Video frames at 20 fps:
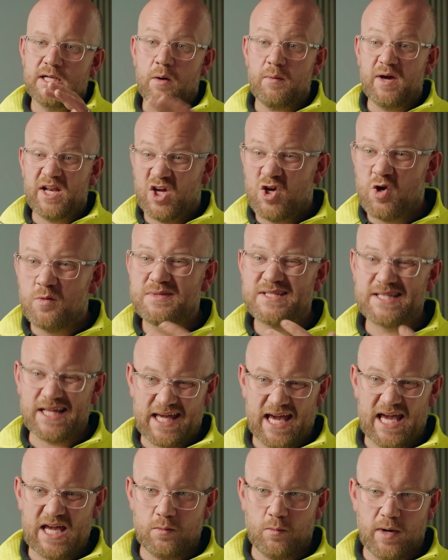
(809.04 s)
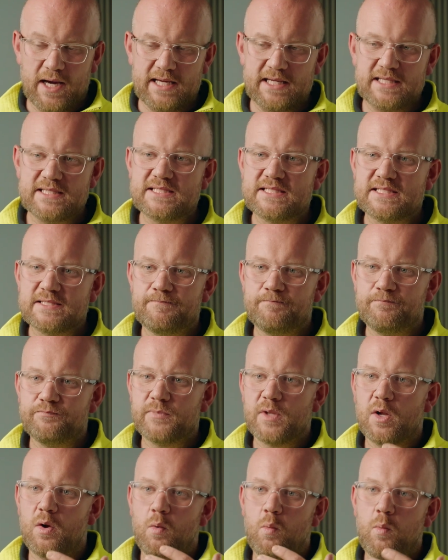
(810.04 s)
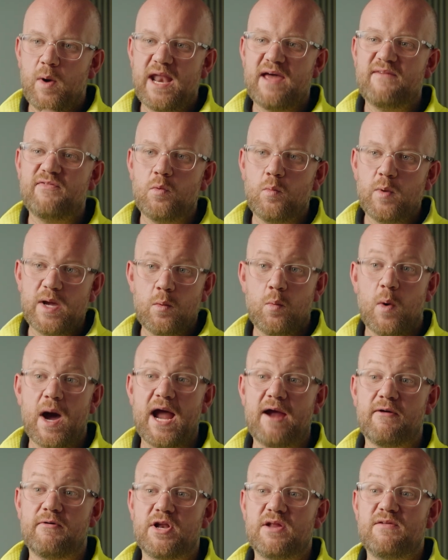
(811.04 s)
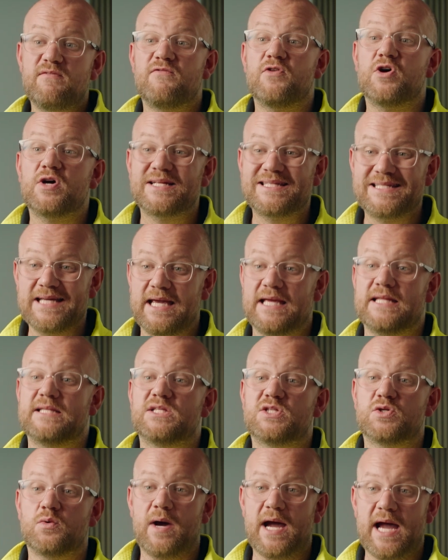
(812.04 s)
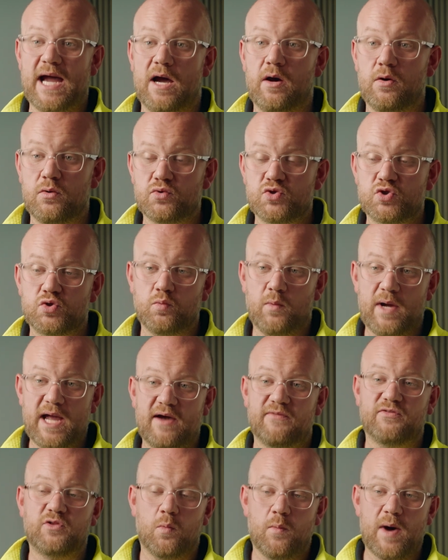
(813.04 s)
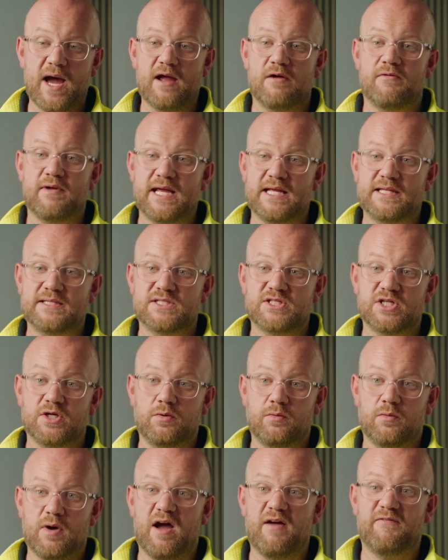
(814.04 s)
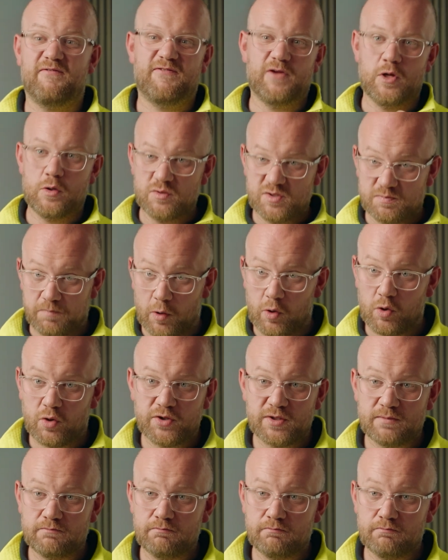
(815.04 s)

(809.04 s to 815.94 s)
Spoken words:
Now, when it comes to gateways, whenever we wire an inverter into a house, we have to wire it into a fuse board,